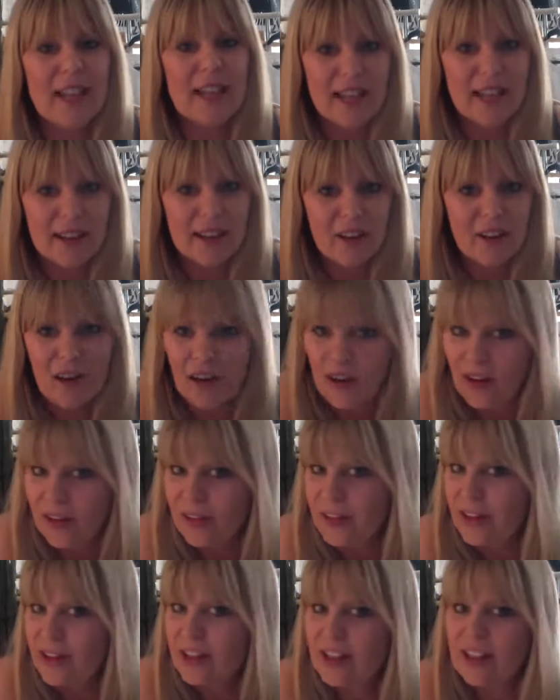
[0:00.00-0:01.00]
taken
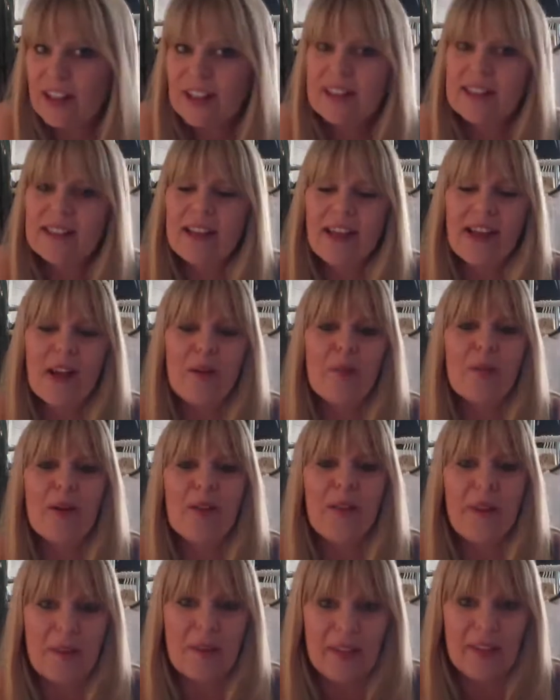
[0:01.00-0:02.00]
all their goods and
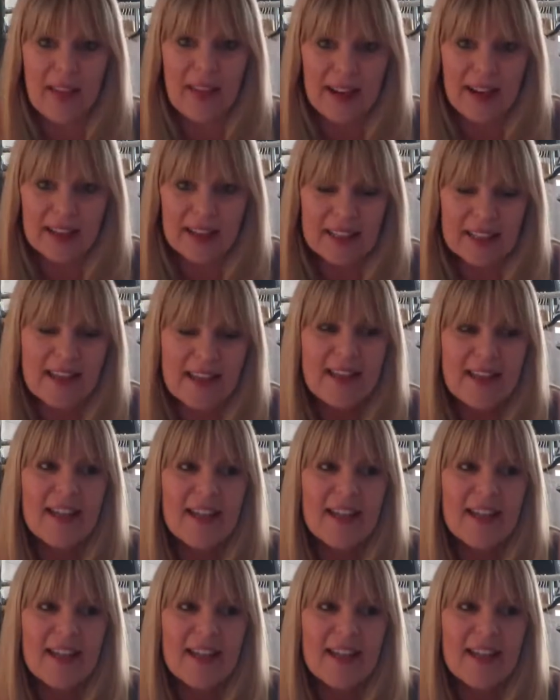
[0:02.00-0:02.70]
put them online.